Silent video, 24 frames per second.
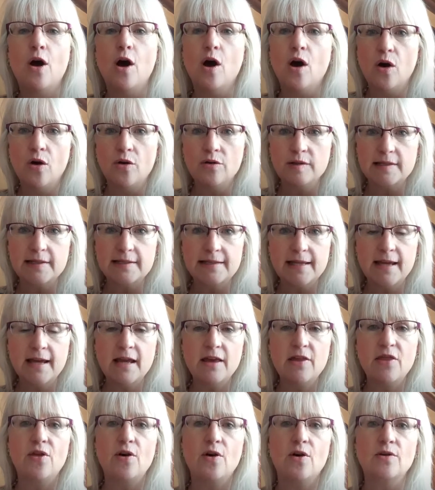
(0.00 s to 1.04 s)

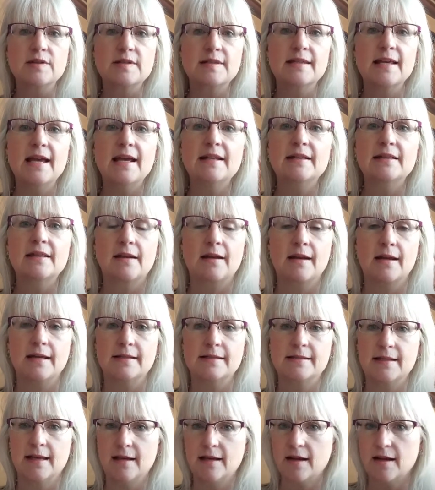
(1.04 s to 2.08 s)
11, 12,
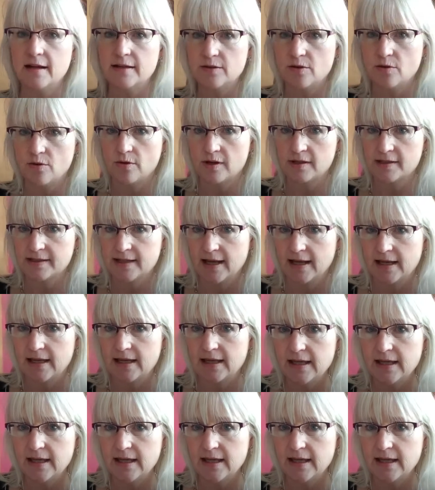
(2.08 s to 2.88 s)
13, 14,